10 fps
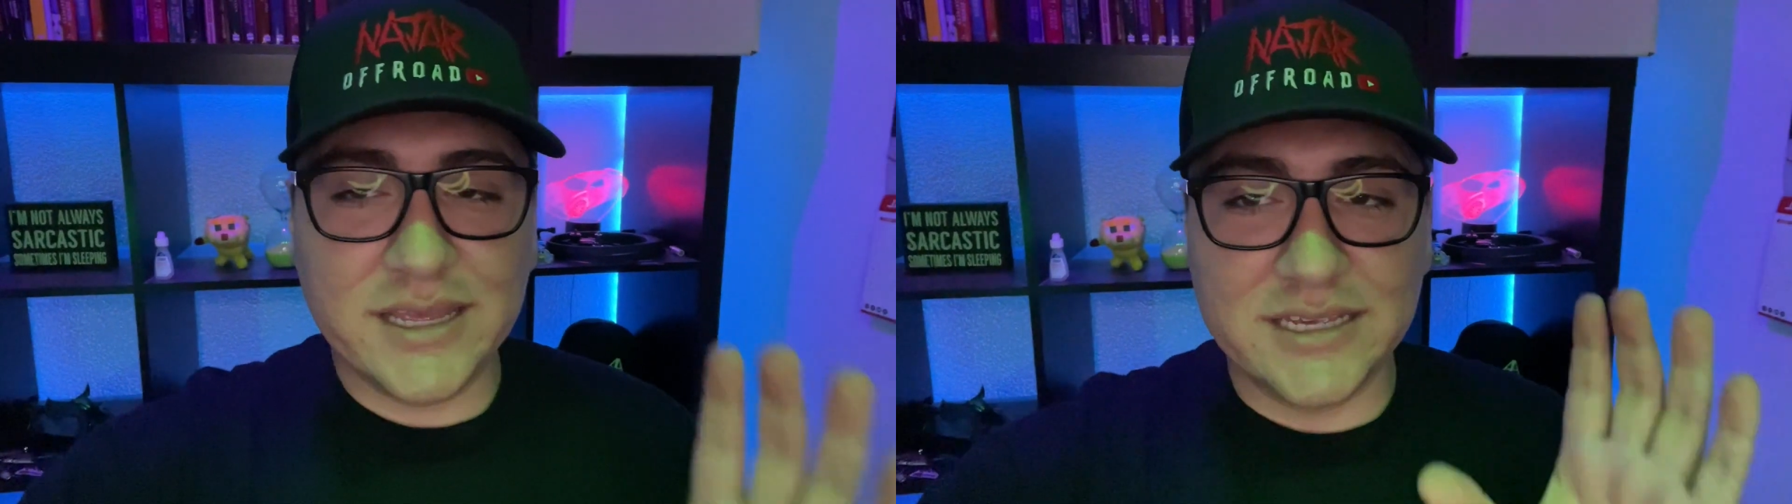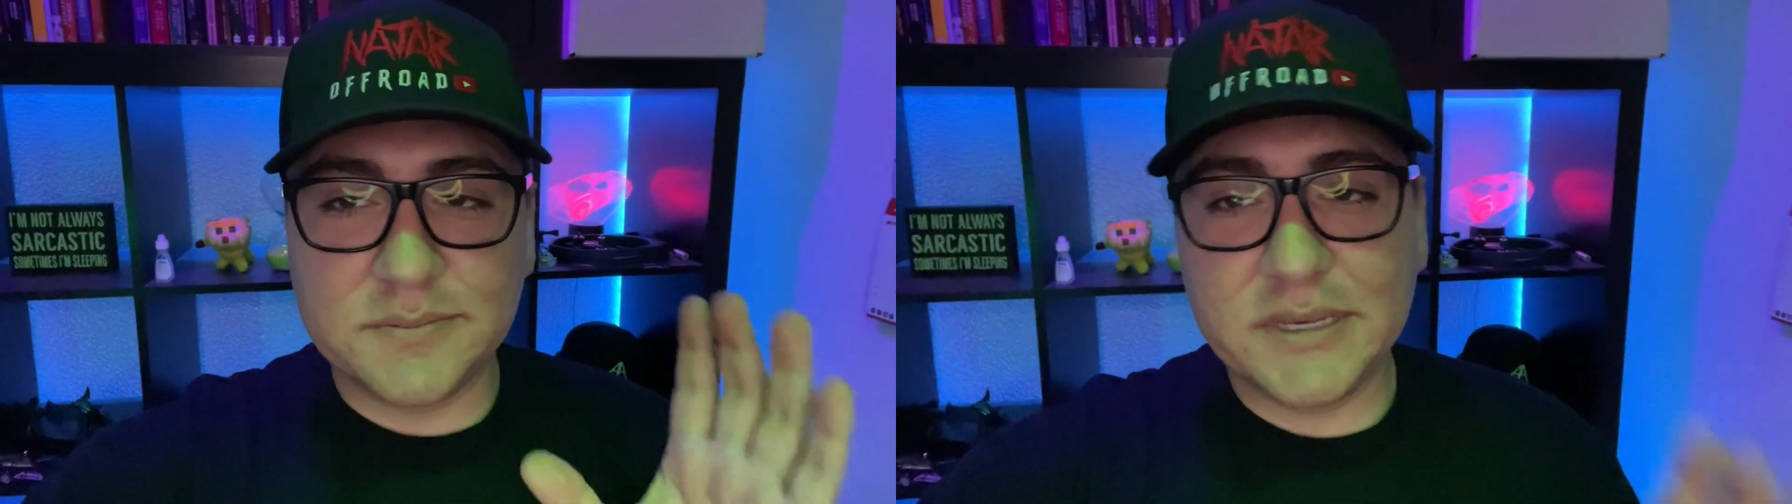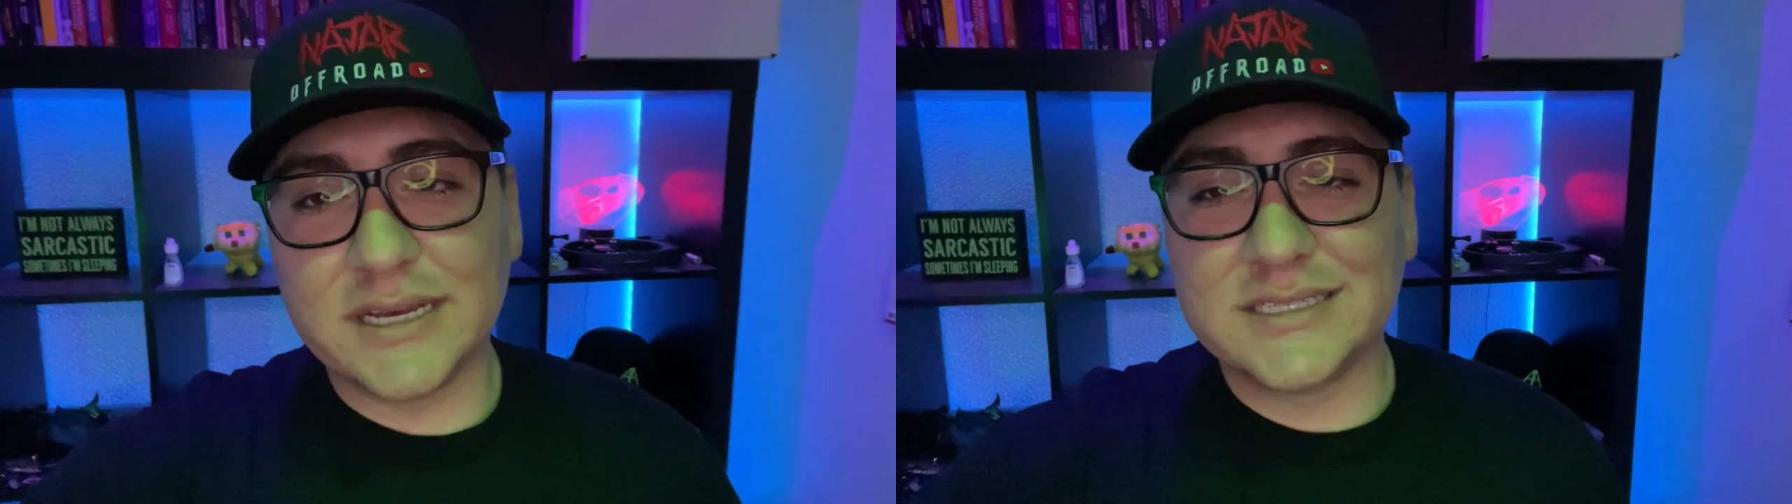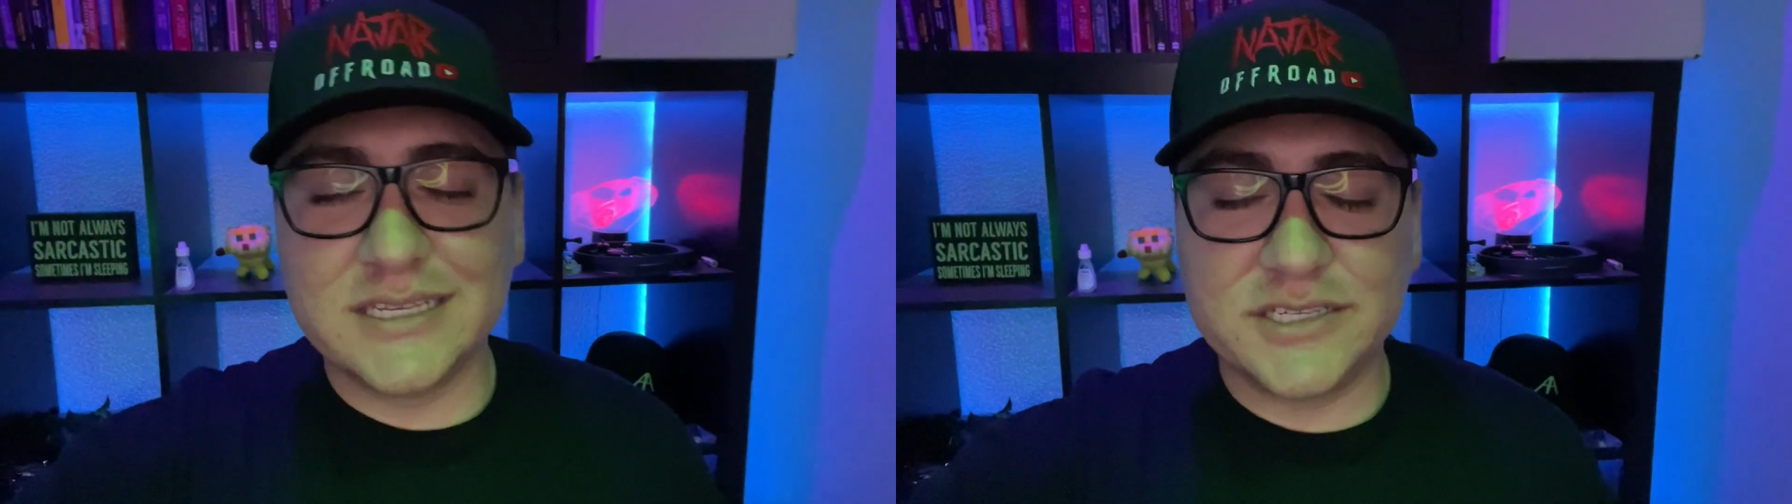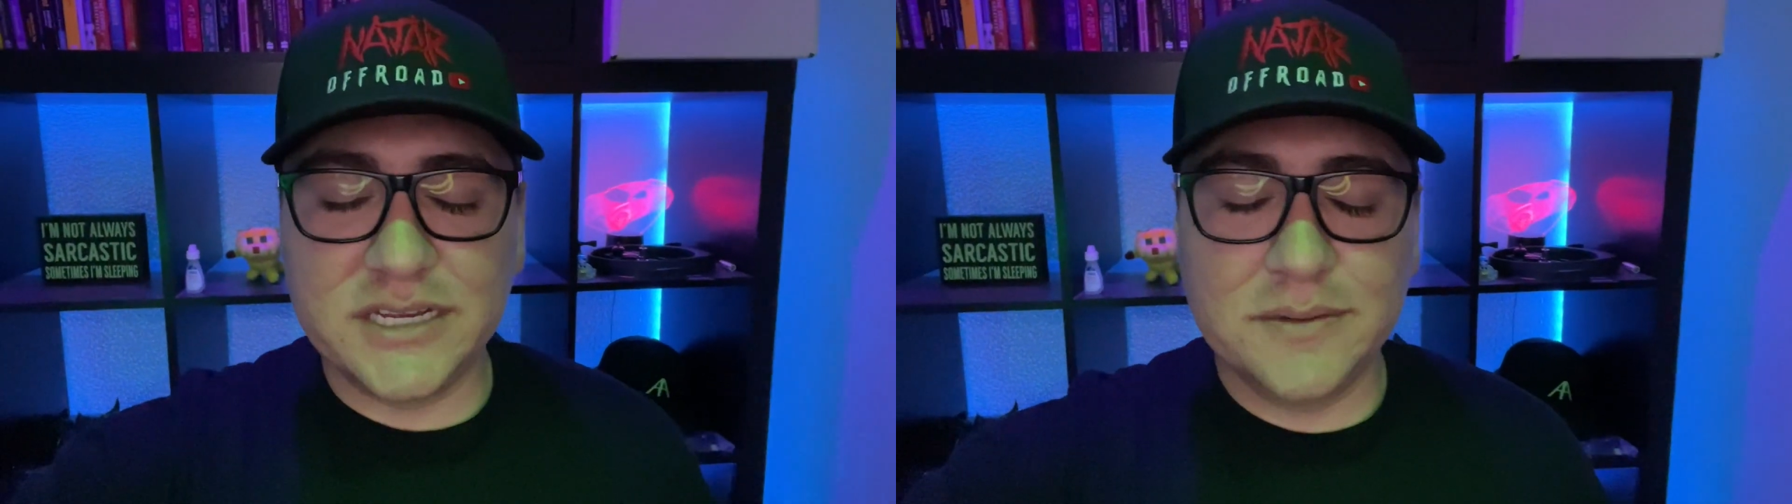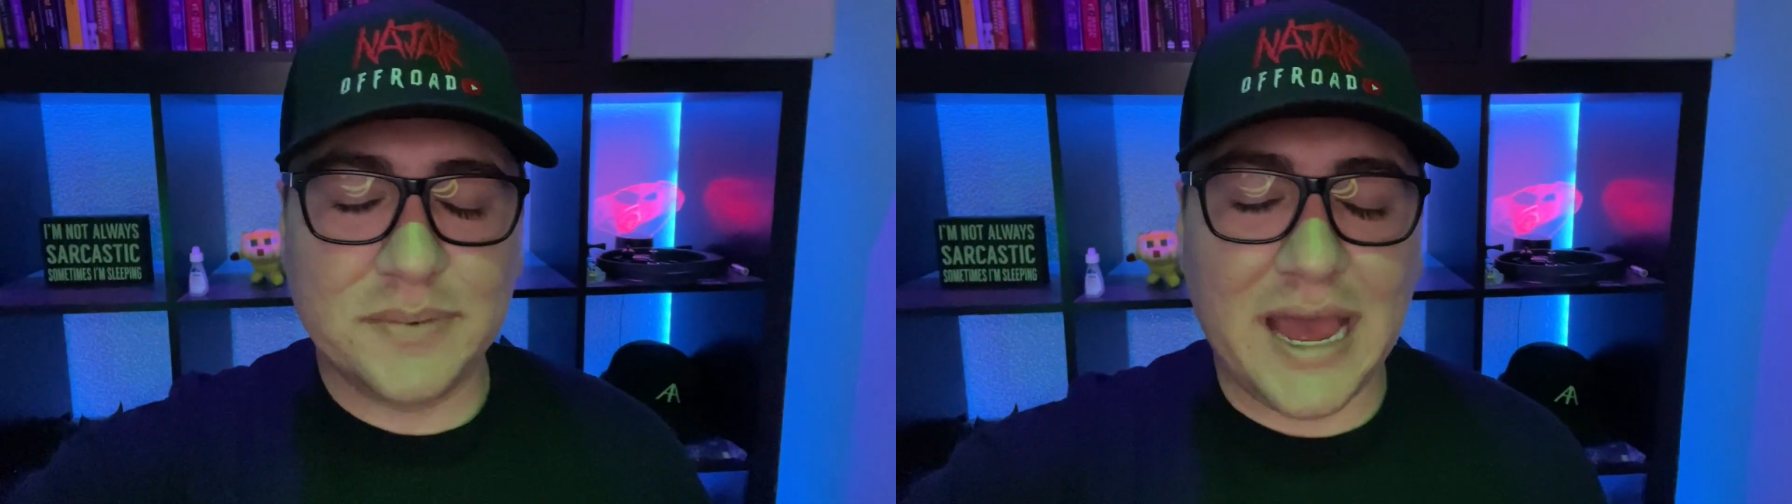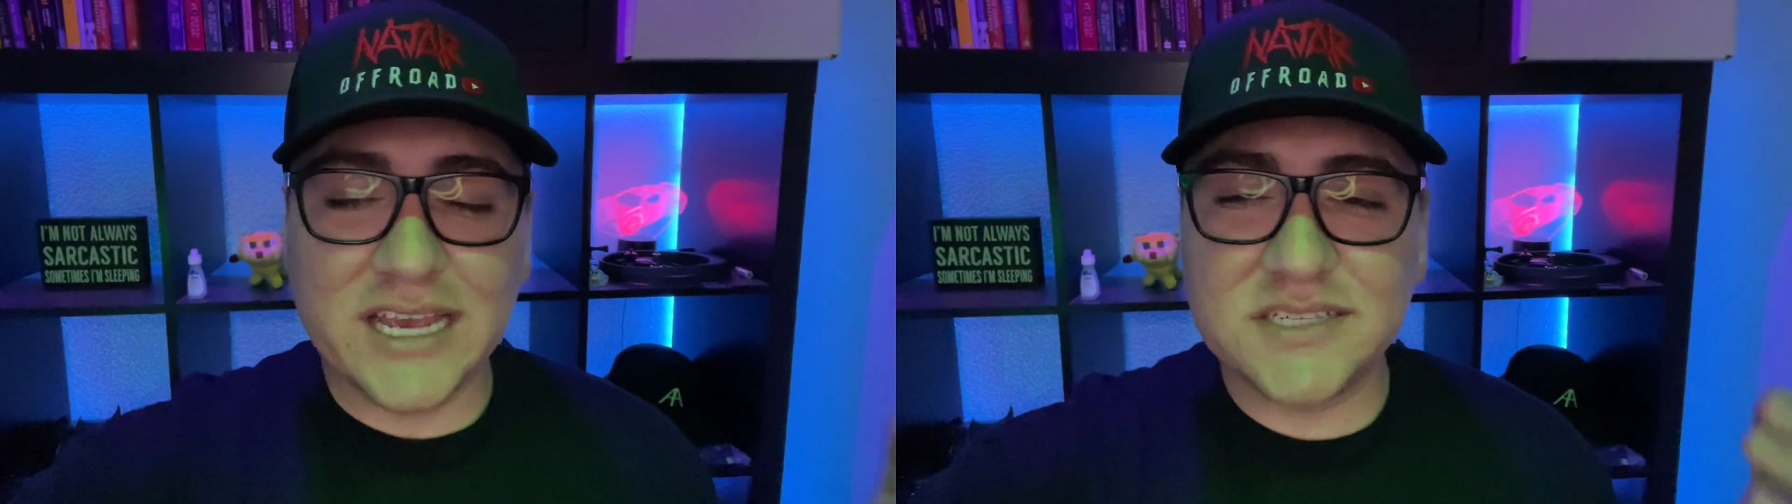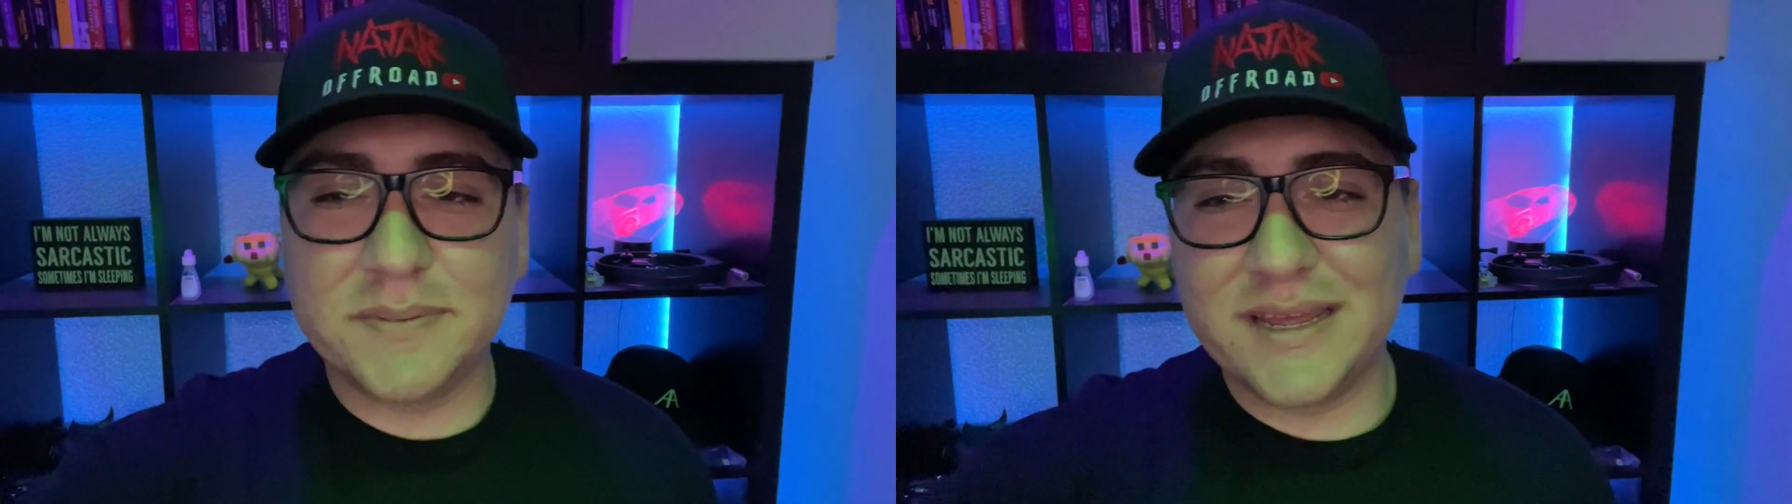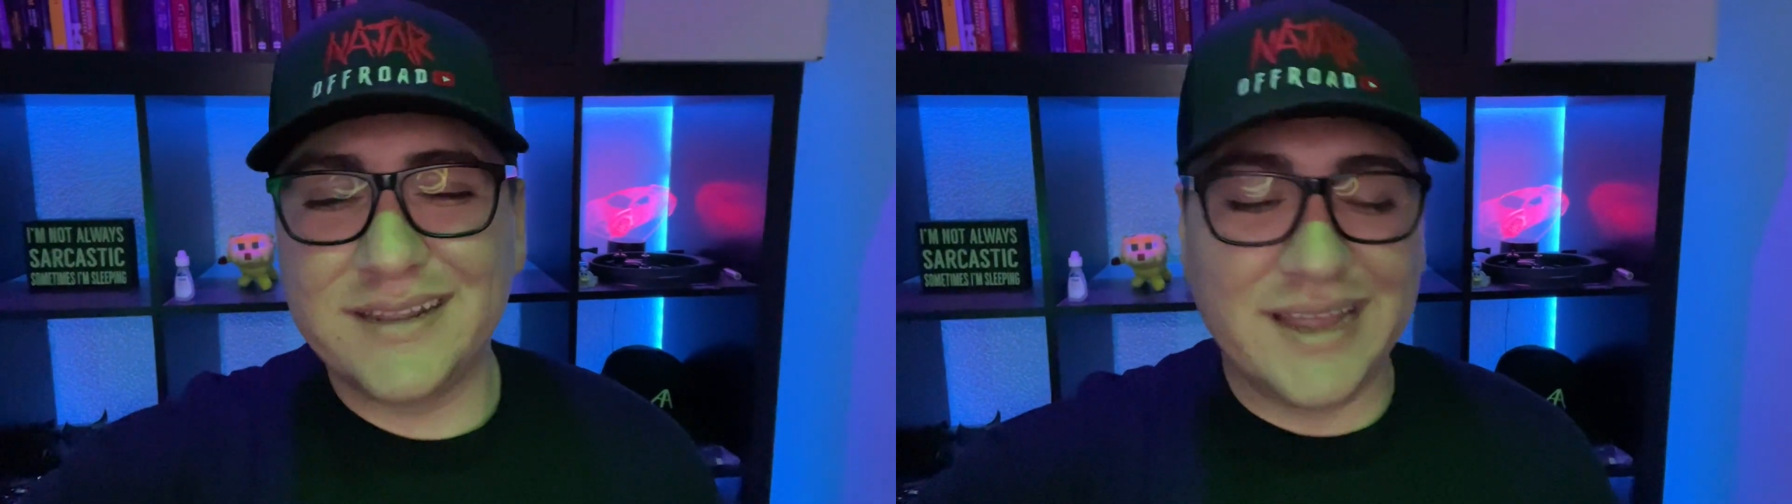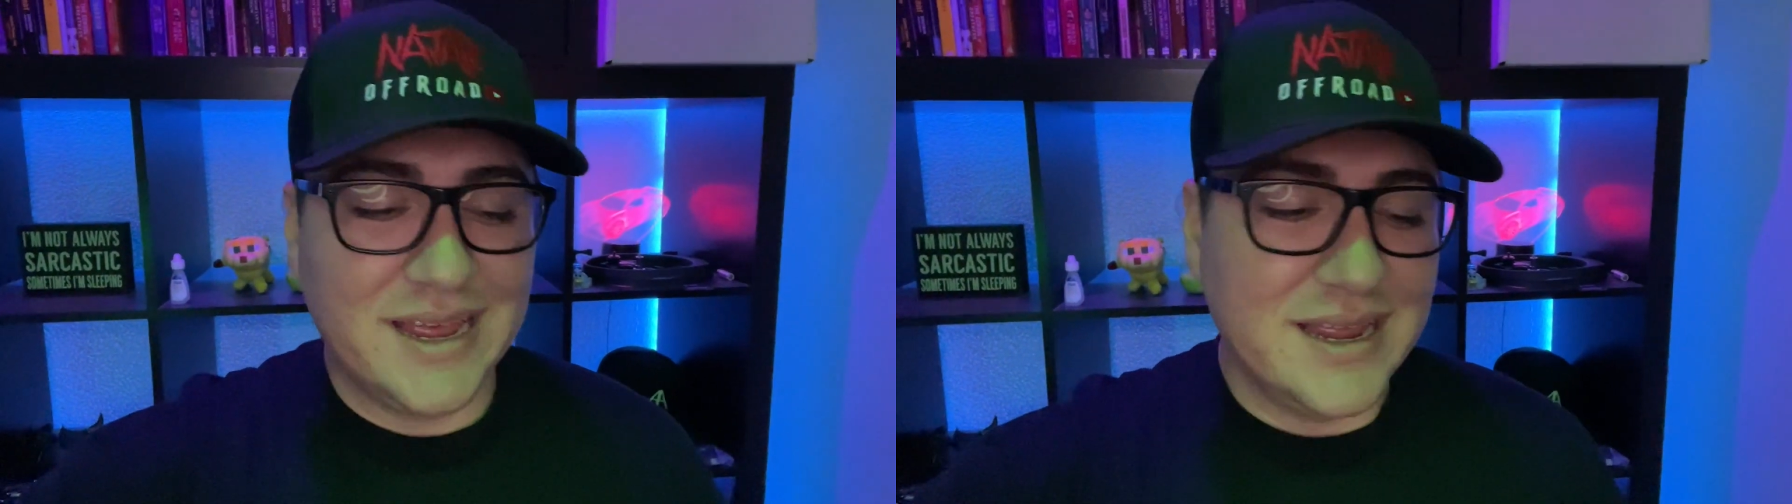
is because the Jeep, I spend